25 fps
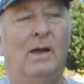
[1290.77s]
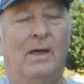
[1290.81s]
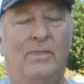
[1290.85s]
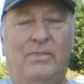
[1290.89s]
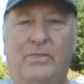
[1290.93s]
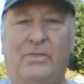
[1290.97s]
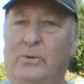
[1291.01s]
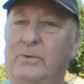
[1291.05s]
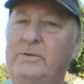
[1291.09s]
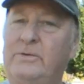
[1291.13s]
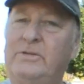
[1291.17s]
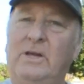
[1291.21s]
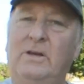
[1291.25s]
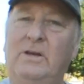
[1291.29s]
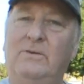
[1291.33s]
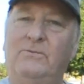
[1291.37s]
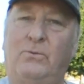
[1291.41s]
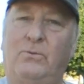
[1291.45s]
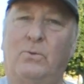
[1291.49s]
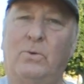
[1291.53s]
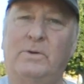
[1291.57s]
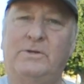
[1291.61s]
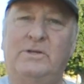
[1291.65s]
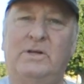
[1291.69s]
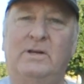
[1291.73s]
13,
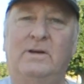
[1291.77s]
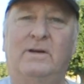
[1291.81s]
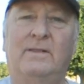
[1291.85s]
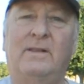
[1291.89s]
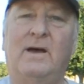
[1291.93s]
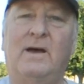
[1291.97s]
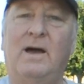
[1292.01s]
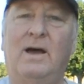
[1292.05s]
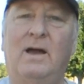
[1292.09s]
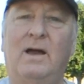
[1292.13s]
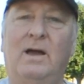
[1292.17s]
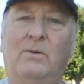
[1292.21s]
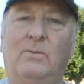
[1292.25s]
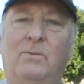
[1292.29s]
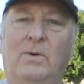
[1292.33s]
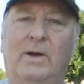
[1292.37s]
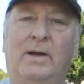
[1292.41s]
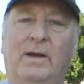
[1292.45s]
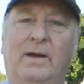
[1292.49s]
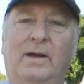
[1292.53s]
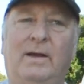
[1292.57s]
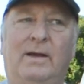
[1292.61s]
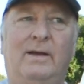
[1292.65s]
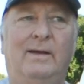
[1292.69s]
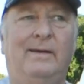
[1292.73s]
14 on the
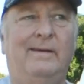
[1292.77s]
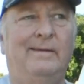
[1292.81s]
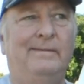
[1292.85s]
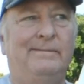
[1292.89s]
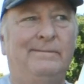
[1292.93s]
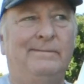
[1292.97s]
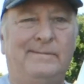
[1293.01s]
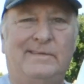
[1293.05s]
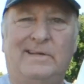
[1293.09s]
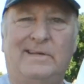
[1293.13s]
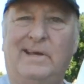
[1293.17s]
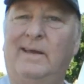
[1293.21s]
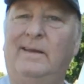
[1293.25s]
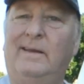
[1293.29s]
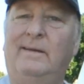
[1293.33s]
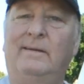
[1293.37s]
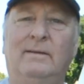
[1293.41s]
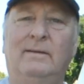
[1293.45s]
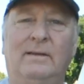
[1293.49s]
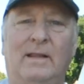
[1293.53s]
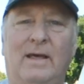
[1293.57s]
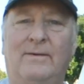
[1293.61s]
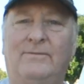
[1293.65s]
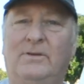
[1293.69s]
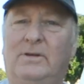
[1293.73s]
highway, 10,
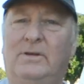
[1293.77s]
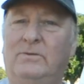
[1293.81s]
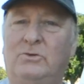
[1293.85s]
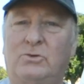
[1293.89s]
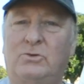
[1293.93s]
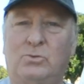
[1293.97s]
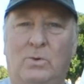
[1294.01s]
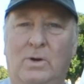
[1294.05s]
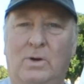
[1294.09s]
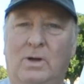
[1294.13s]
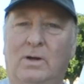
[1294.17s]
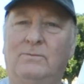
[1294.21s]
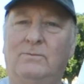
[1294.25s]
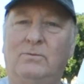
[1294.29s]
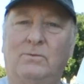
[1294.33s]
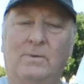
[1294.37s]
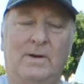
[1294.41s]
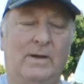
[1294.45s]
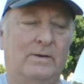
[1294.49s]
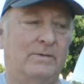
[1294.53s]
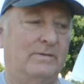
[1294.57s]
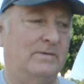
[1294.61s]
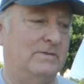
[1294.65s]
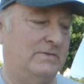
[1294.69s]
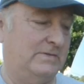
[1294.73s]
11, 12
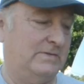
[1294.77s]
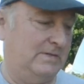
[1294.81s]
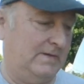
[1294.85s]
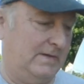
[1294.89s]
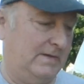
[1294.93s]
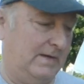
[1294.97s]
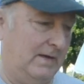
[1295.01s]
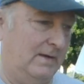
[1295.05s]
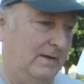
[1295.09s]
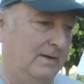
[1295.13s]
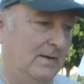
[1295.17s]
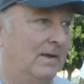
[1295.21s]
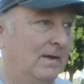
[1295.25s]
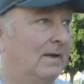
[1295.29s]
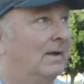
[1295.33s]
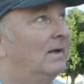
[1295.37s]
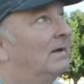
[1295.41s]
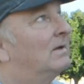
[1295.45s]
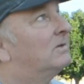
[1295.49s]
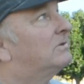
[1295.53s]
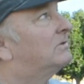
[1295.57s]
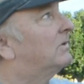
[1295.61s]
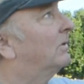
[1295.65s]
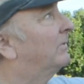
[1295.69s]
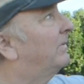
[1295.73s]
around in the city.
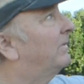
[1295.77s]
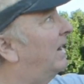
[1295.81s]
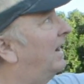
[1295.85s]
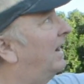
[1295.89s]
So the